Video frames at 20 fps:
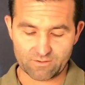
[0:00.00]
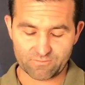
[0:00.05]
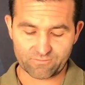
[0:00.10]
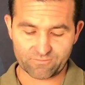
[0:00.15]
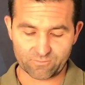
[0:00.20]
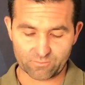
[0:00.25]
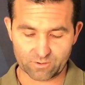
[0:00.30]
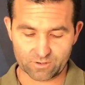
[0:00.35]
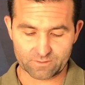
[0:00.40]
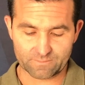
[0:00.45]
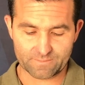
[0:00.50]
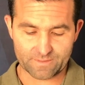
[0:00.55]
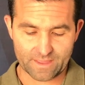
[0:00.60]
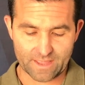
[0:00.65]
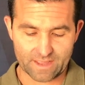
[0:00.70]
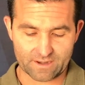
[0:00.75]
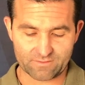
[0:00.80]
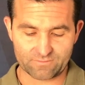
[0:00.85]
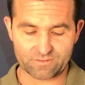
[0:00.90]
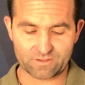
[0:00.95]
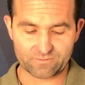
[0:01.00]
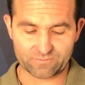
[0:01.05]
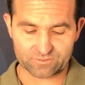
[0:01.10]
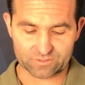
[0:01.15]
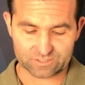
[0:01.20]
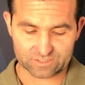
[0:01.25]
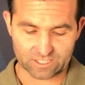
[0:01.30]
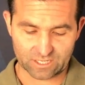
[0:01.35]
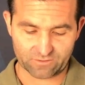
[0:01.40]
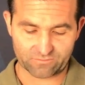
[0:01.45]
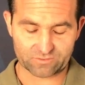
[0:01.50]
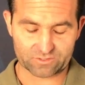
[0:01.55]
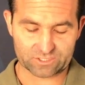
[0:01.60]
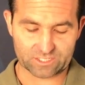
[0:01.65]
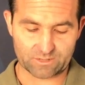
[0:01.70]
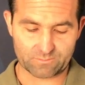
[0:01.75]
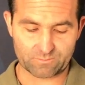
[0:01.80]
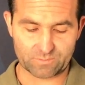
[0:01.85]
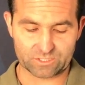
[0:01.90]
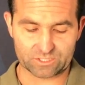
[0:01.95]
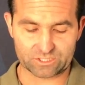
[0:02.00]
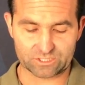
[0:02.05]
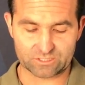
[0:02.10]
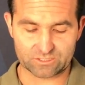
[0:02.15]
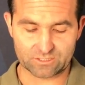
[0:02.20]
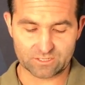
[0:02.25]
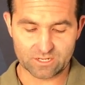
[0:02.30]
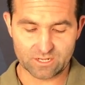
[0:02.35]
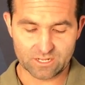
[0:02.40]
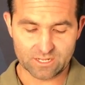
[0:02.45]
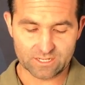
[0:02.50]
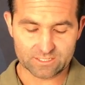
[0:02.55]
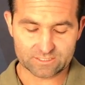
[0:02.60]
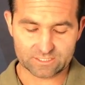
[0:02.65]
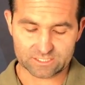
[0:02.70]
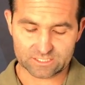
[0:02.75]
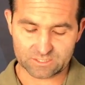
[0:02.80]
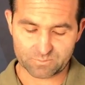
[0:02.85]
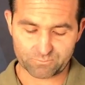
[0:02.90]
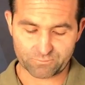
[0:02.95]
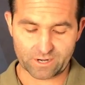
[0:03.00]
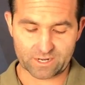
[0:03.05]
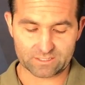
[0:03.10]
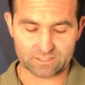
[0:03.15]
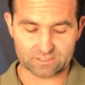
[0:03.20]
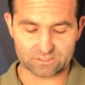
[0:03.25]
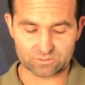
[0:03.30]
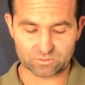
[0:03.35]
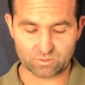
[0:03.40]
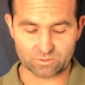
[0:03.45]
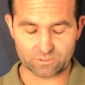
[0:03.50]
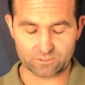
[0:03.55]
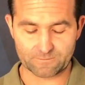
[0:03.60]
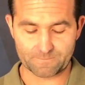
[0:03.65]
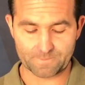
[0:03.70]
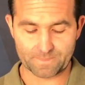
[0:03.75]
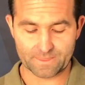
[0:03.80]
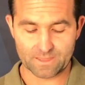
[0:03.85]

for envy, for selfish ambition, to spread disorder.